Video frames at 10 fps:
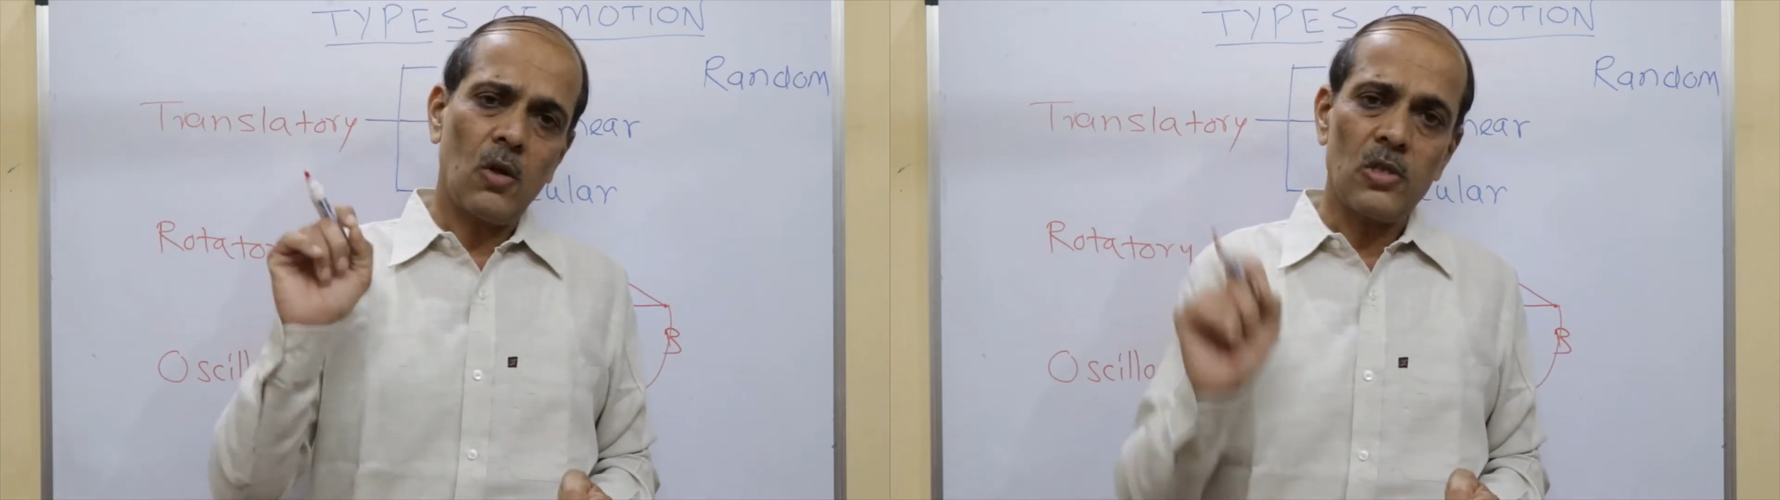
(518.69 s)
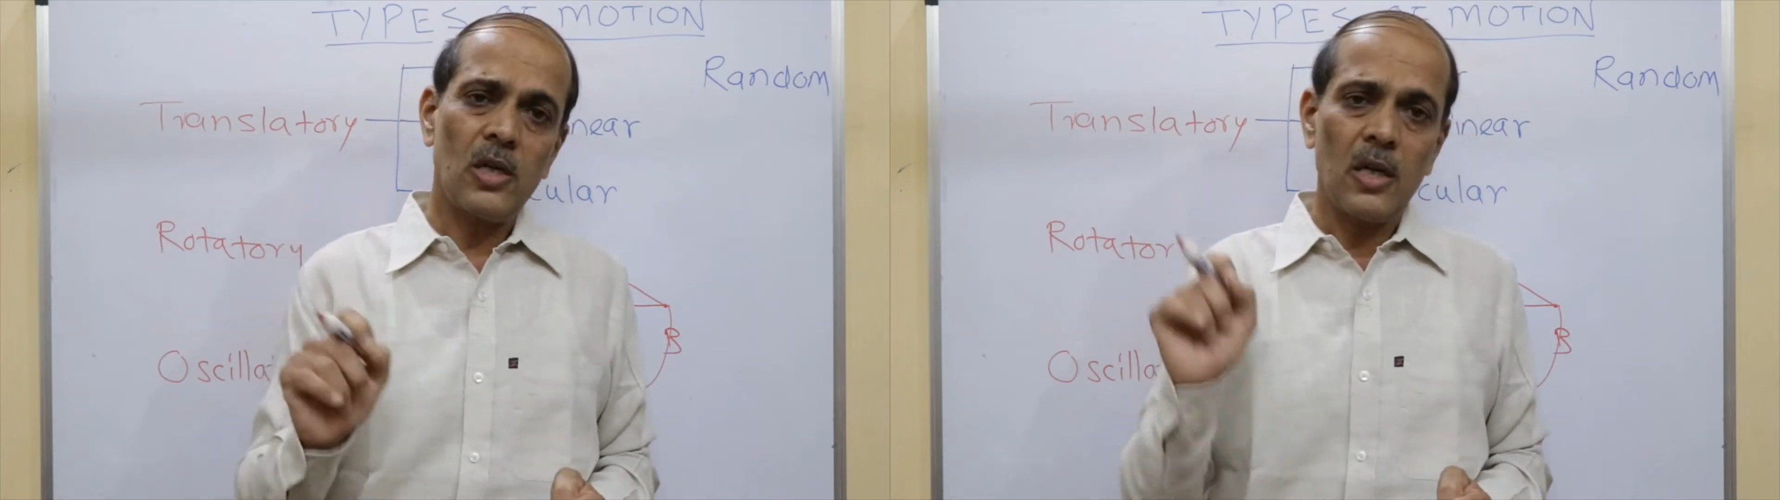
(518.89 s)

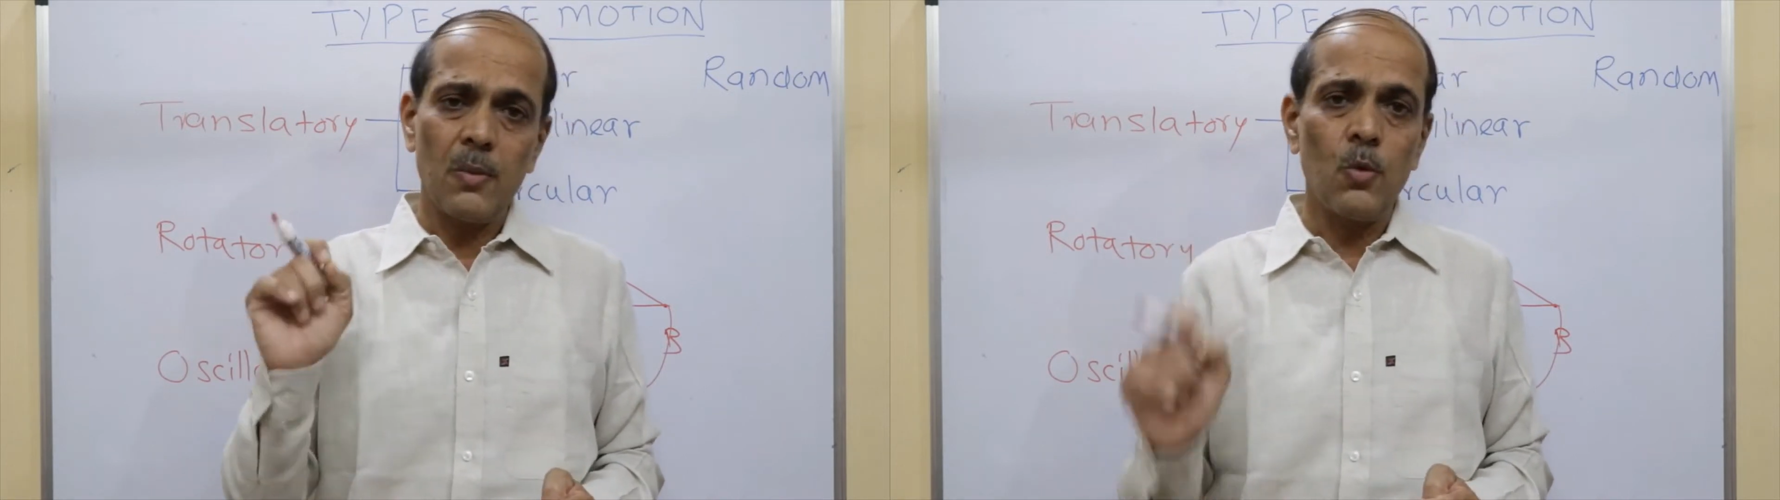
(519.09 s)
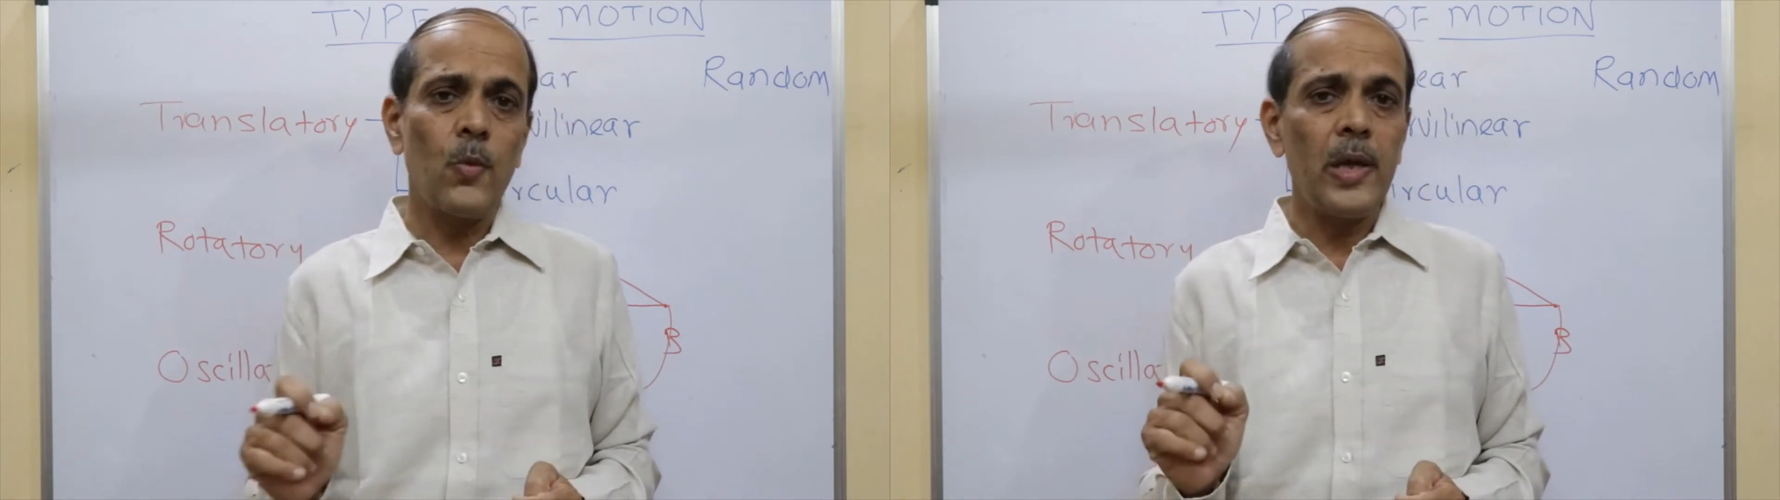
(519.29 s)
constantly
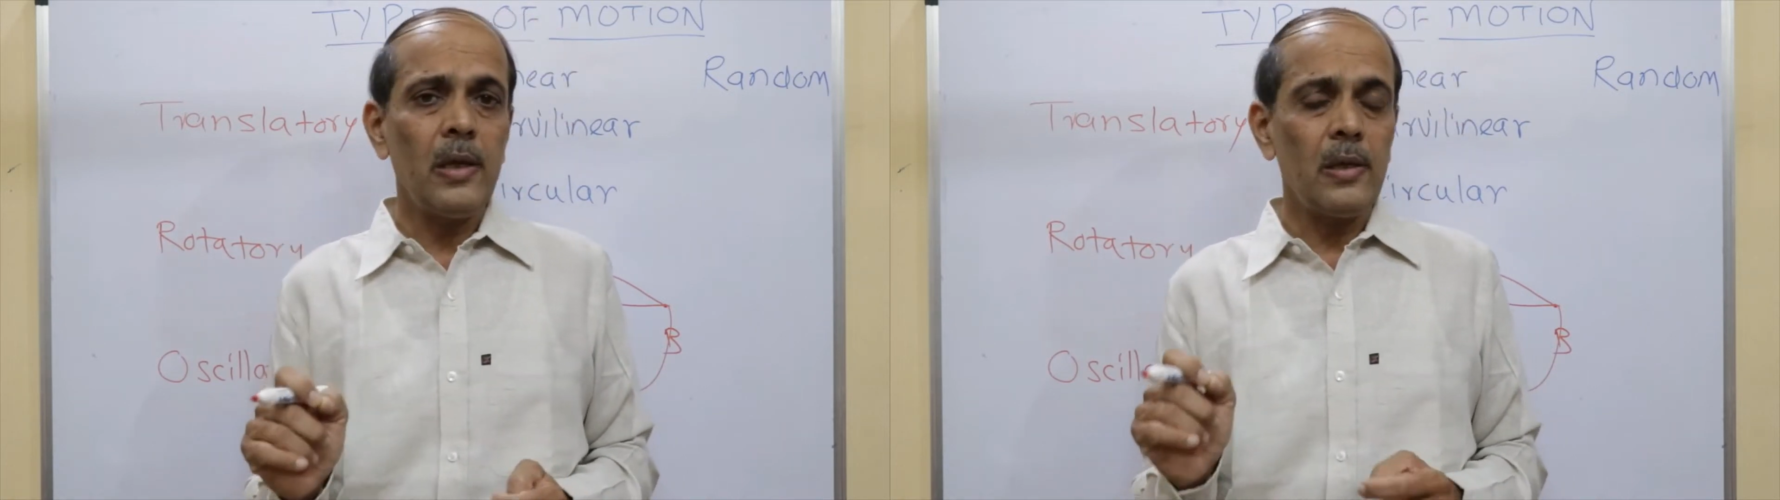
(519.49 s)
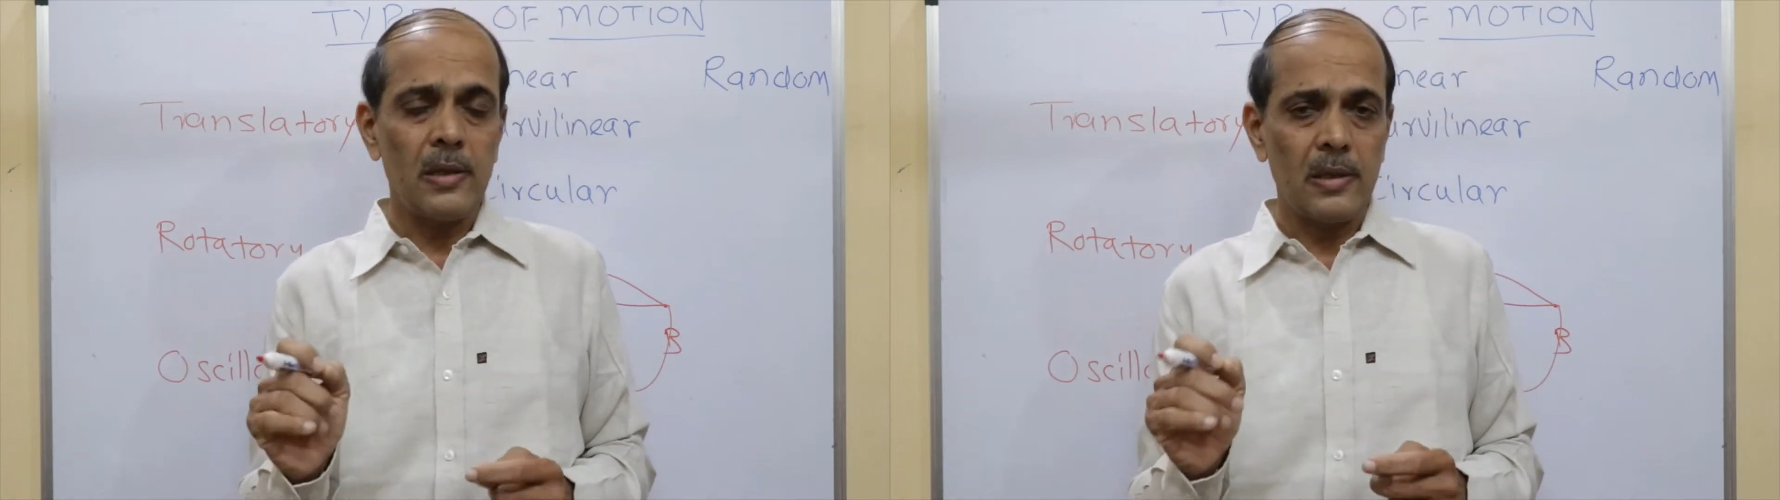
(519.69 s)

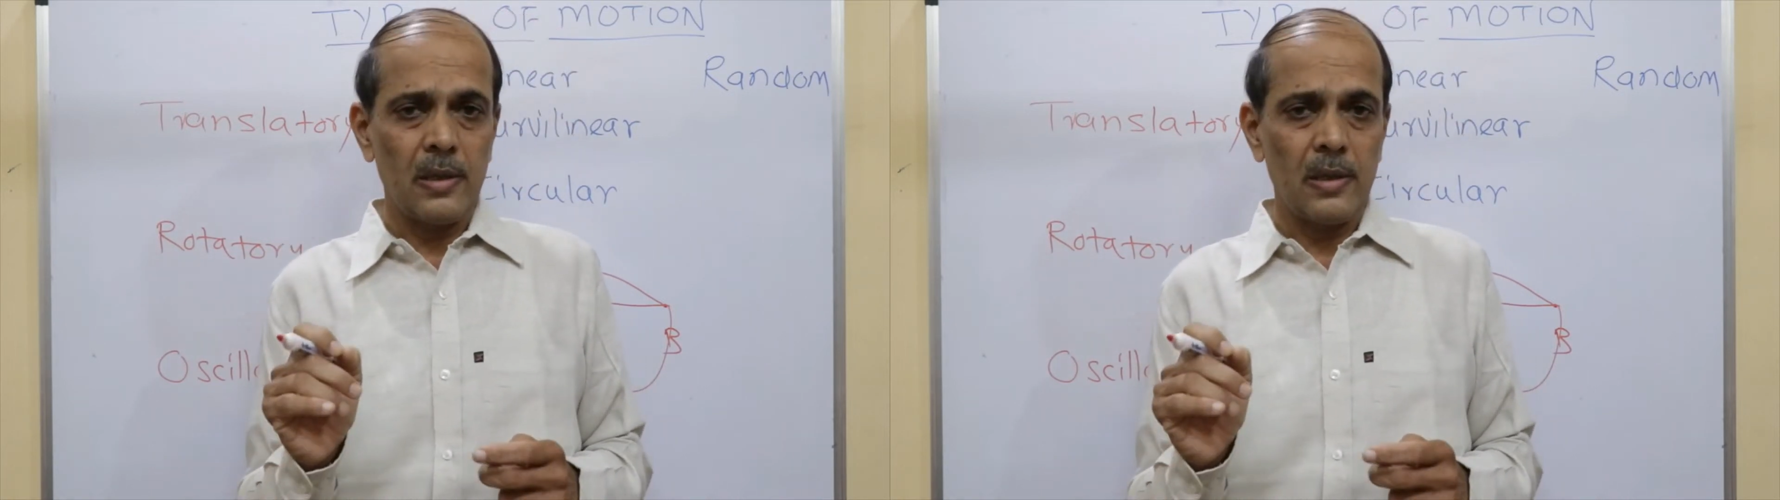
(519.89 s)
moving.